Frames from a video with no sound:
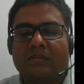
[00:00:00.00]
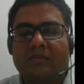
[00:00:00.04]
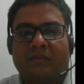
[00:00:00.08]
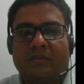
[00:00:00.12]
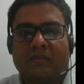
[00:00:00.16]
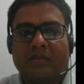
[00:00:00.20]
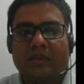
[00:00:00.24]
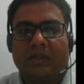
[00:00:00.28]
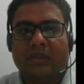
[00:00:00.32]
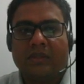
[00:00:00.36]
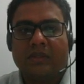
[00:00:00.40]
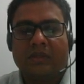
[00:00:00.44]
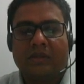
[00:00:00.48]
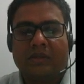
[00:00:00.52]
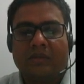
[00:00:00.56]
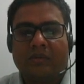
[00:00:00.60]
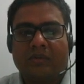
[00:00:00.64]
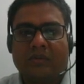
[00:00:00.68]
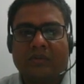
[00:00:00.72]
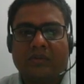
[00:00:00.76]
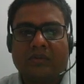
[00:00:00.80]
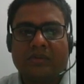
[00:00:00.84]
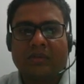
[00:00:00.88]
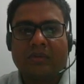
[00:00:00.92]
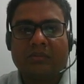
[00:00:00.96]
Then in
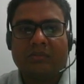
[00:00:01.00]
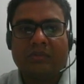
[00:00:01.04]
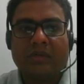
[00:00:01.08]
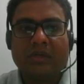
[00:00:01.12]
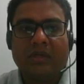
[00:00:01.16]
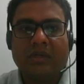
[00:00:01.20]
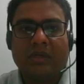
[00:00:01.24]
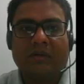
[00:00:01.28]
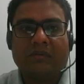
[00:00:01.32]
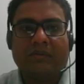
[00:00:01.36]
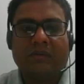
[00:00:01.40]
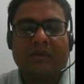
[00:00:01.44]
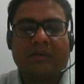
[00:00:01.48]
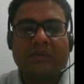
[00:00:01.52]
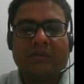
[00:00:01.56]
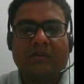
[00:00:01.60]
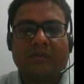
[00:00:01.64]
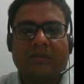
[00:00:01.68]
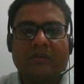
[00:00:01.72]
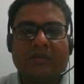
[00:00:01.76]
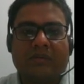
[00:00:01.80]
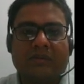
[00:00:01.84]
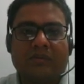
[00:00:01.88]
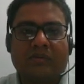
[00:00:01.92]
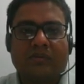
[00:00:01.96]
question number 11
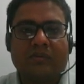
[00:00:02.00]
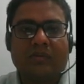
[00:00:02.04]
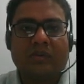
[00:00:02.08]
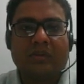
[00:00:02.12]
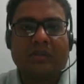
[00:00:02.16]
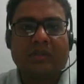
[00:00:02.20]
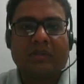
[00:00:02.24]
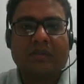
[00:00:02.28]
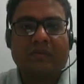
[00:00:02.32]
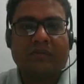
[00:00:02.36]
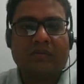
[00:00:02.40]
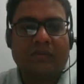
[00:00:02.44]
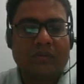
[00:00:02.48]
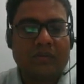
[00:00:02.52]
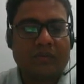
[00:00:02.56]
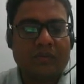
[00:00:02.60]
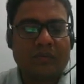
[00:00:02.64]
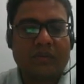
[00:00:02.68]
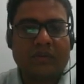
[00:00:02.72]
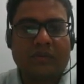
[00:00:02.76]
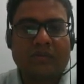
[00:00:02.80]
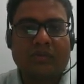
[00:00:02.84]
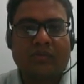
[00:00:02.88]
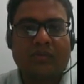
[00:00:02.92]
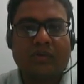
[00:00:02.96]
is told that for
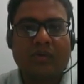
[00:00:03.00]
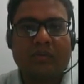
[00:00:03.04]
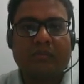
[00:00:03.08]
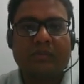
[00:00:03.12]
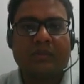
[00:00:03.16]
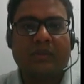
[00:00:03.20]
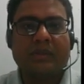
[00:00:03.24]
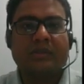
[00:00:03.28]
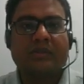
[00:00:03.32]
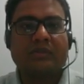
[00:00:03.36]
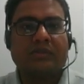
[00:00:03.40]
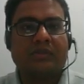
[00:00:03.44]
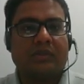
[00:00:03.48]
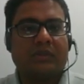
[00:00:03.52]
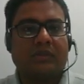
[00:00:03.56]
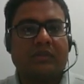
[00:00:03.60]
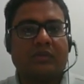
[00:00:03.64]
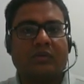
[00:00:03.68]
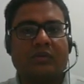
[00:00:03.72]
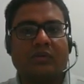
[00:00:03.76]
which combination